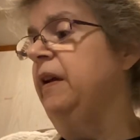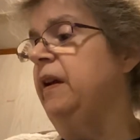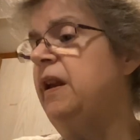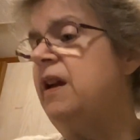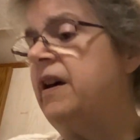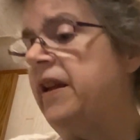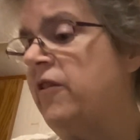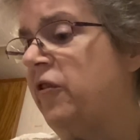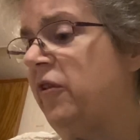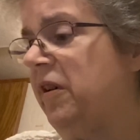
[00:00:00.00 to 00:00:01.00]
yeah,
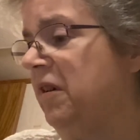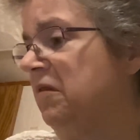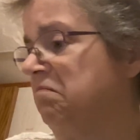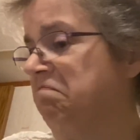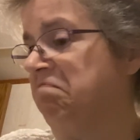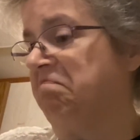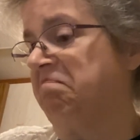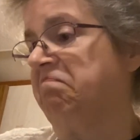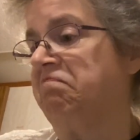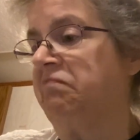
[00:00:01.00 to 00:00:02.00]
that's
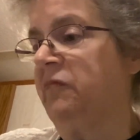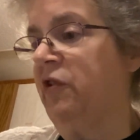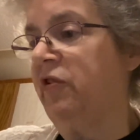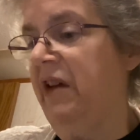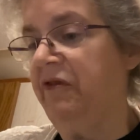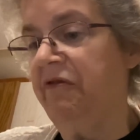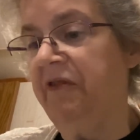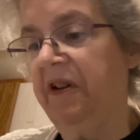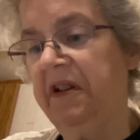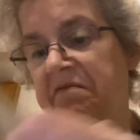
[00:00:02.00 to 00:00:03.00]
just having
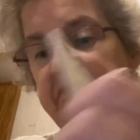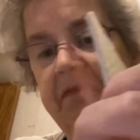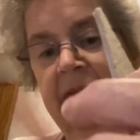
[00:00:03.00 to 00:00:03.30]
fun,